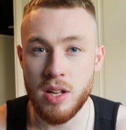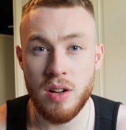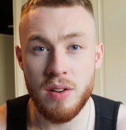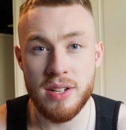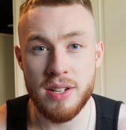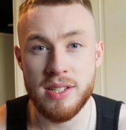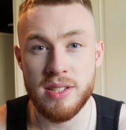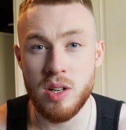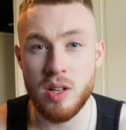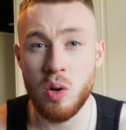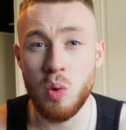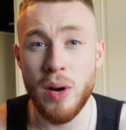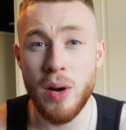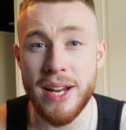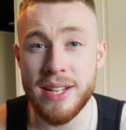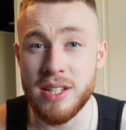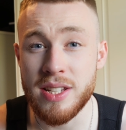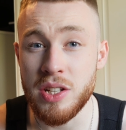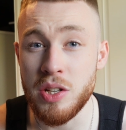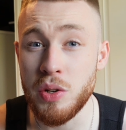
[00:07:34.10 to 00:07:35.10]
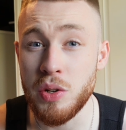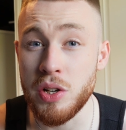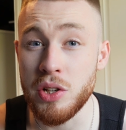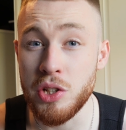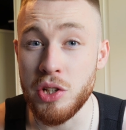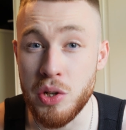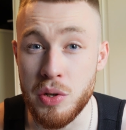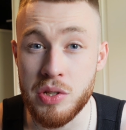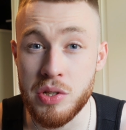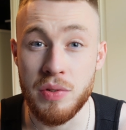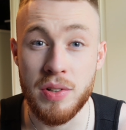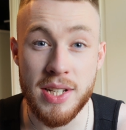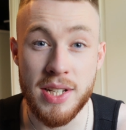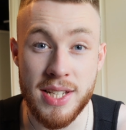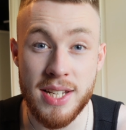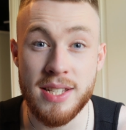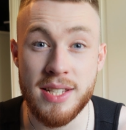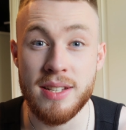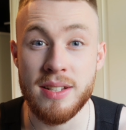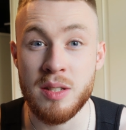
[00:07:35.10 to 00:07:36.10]
there are still ways that you can use a
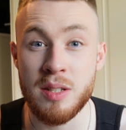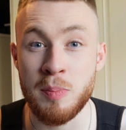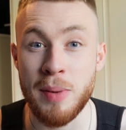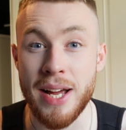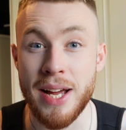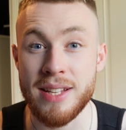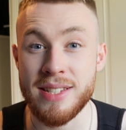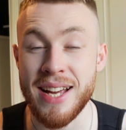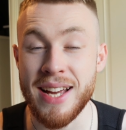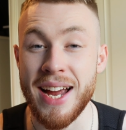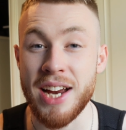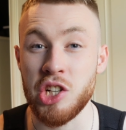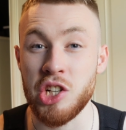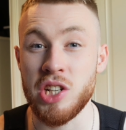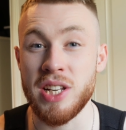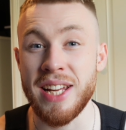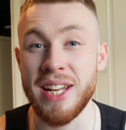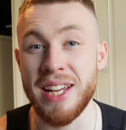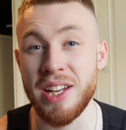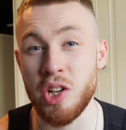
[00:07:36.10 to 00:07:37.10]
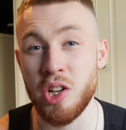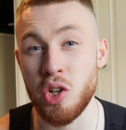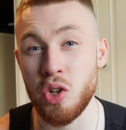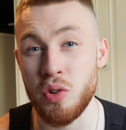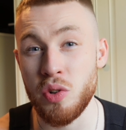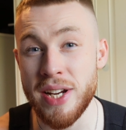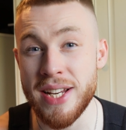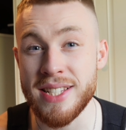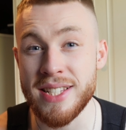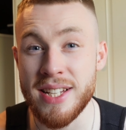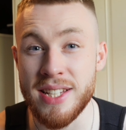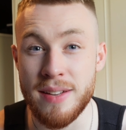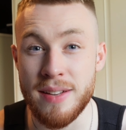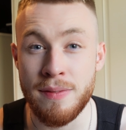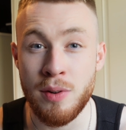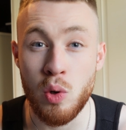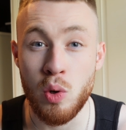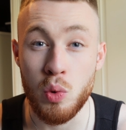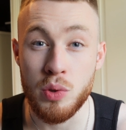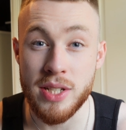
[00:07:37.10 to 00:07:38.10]
resistance band to actually increase the
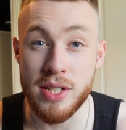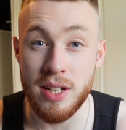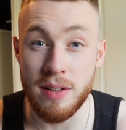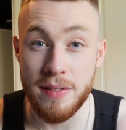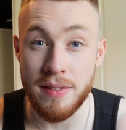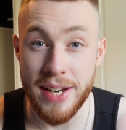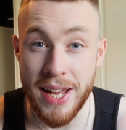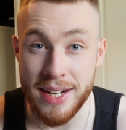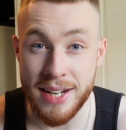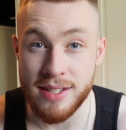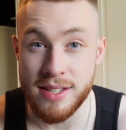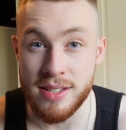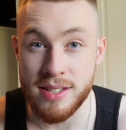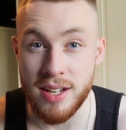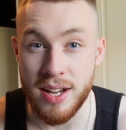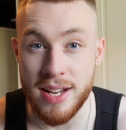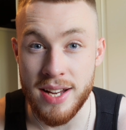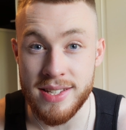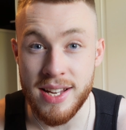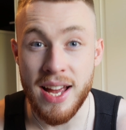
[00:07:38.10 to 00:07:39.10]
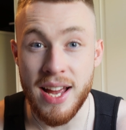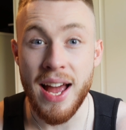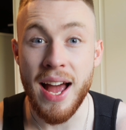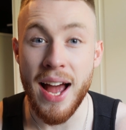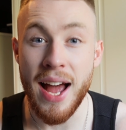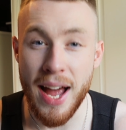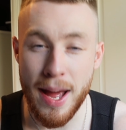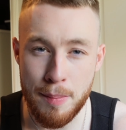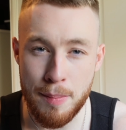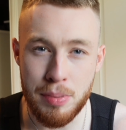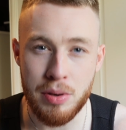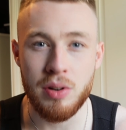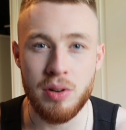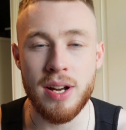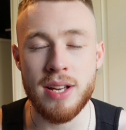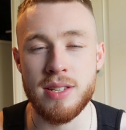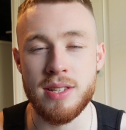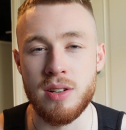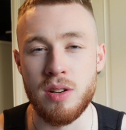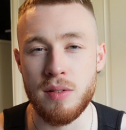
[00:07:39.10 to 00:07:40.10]
difficulty of an exercise and
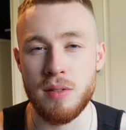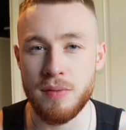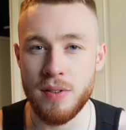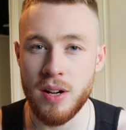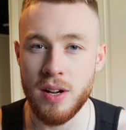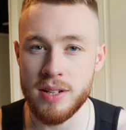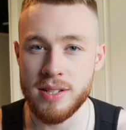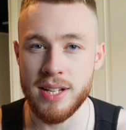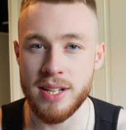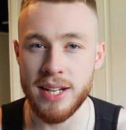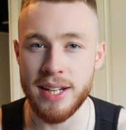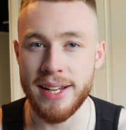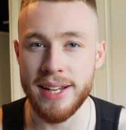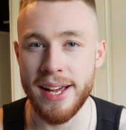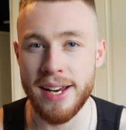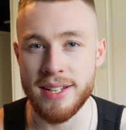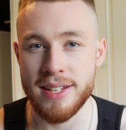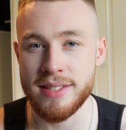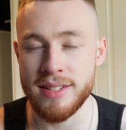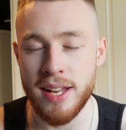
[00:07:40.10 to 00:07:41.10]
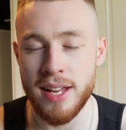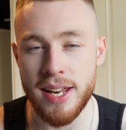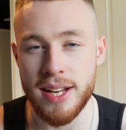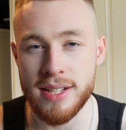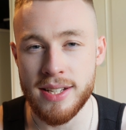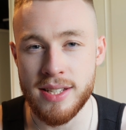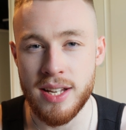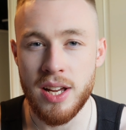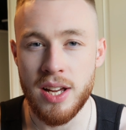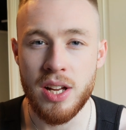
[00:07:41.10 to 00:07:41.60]
progress a lot faster in calisthenics.